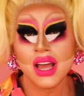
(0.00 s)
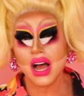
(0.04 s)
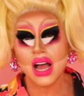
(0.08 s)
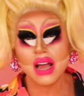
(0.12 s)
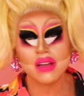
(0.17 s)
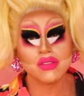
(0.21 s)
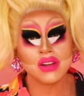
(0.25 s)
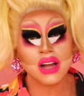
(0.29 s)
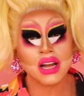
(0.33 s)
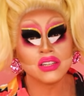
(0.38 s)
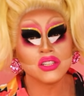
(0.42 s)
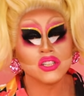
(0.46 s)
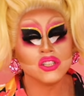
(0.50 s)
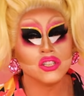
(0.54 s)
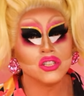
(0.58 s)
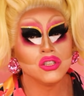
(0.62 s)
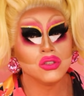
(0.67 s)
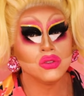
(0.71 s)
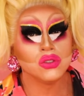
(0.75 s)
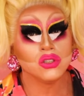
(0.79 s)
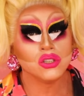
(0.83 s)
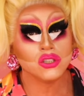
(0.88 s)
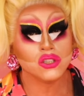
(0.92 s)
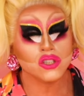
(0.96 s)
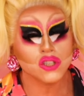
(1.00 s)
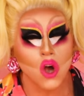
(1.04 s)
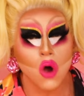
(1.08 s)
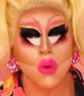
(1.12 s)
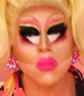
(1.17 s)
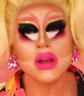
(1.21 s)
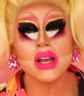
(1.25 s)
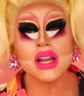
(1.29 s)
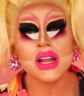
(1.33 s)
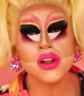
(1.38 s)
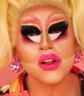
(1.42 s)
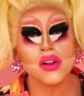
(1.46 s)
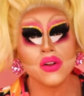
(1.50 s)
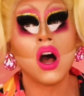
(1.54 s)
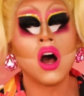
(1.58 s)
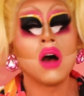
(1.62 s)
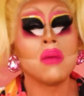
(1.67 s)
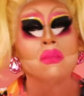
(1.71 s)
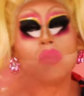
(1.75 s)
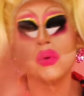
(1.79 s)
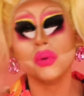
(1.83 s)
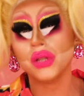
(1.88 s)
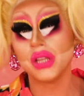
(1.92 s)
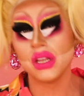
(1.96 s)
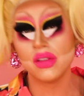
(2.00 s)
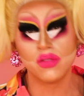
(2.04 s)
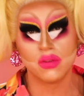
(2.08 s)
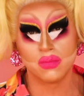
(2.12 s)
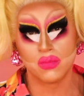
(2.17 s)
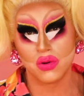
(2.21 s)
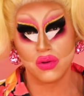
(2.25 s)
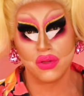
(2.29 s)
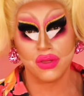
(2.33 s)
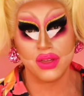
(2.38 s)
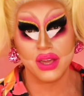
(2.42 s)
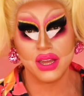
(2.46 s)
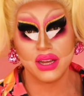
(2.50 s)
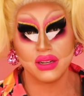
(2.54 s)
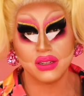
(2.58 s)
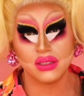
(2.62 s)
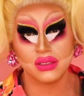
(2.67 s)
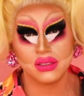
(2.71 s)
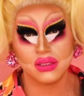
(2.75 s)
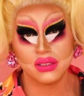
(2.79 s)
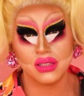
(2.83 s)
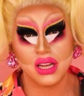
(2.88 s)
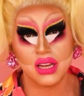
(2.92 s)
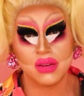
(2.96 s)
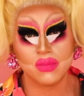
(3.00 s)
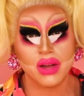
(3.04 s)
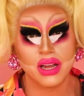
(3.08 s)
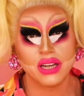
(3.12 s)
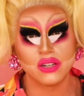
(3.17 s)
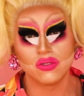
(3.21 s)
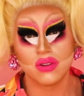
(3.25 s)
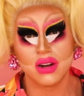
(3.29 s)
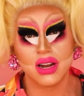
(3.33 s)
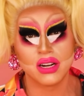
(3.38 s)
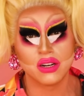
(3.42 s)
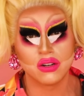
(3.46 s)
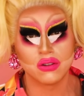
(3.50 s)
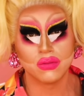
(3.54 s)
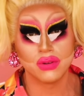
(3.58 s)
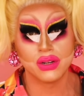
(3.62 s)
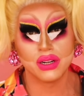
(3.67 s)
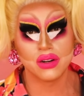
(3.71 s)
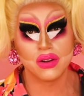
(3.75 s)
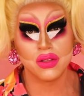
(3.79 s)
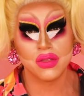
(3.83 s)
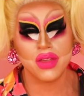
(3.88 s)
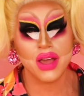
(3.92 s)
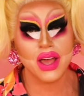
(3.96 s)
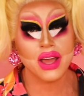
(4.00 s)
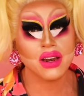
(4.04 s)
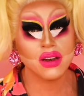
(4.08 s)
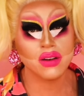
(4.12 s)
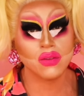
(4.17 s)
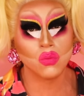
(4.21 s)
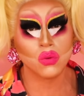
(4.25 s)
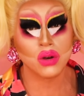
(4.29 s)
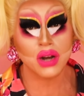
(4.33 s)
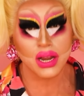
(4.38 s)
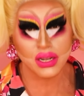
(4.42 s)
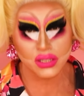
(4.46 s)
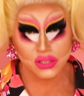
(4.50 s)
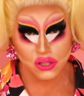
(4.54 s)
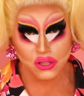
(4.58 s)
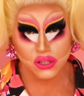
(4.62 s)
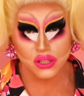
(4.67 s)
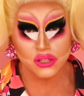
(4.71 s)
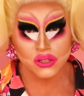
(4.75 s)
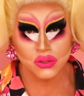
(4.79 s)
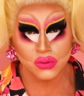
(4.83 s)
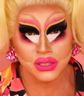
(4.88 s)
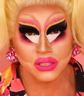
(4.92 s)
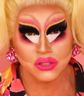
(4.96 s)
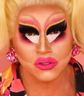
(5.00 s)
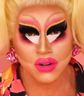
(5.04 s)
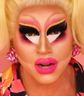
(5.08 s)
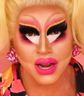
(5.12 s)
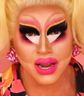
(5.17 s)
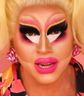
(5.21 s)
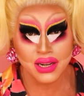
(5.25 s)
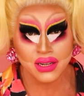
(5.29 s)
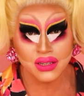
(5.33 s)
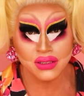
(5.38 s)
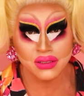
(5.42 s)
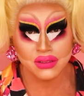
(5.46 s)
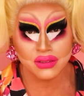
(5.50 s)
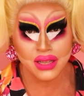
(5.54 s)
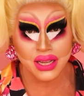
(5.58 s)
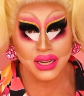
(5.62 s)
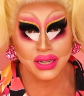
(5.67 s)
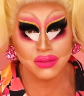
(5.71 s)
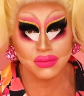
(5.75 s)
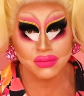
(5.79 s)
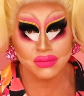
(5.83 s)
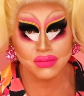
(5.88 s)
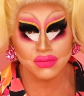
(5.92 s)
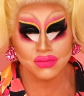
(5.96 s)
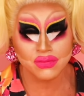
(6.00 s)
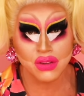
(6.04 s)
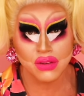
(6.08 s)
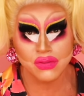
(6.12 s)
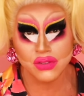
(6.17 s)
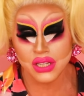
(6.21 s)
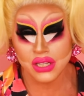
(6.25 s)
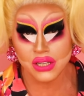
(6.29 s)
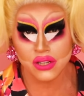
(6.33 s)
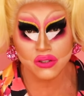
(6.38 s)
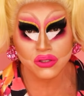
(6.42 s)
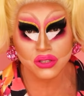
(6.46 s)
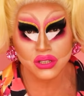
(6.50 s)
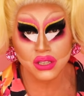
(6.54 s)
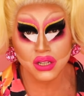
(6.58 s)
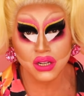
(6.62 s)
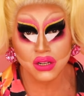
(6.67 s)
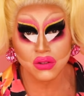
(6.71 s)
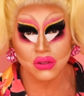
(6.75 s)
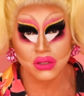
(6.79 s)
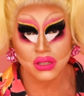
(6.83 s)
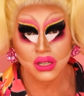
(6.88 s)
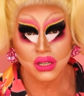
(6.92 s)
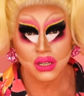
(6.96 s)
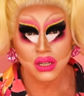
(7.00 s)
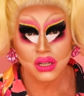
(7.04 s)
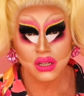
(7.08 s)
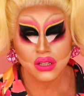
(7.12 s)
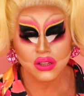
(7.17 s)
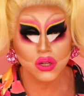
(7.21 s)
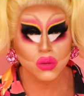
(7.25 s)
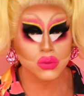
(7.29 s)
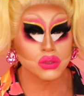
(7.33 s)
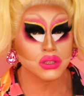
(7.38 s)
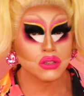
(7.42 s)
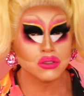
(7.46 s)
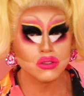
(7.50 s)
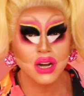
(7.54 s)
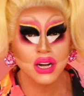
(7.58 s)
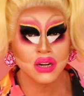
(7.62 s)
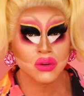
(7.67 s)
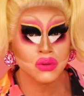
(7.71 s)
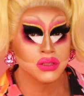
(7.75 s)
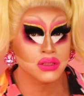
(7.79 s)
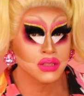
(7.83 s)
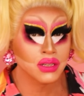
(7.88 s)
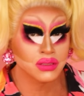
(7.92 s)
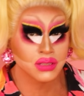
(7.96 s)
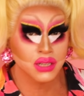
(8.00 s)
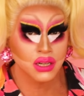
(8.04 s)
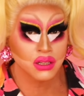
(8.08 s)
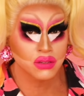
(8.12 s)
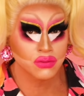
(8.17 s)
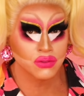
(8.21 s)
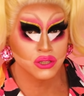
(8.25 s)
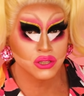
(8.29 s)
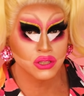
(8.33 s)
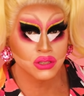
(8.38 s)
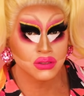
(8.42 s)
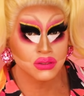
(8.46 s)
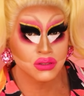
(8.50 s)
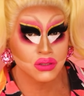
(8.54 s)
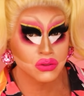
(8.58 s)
I've gotten to do so many unbelievable things in my drag career that when I started doing drag, like 15 years ago, there was no drag queens on television.